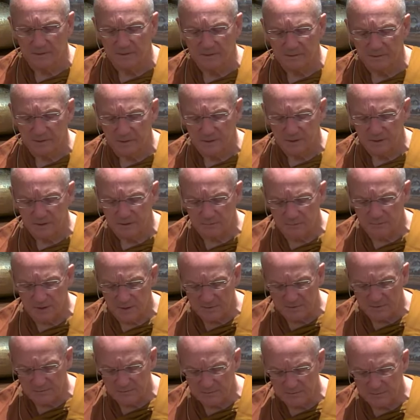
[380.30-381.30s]
say, like
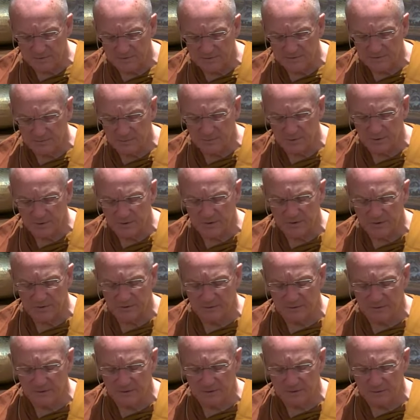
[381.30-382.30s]
mindfulness of
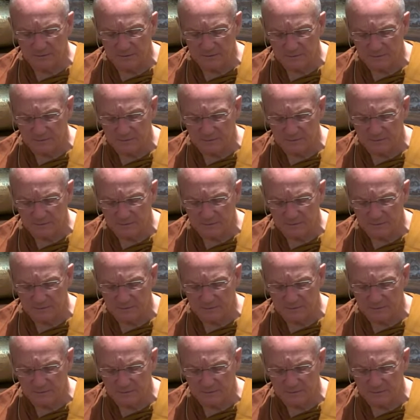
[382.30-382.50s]
breathing,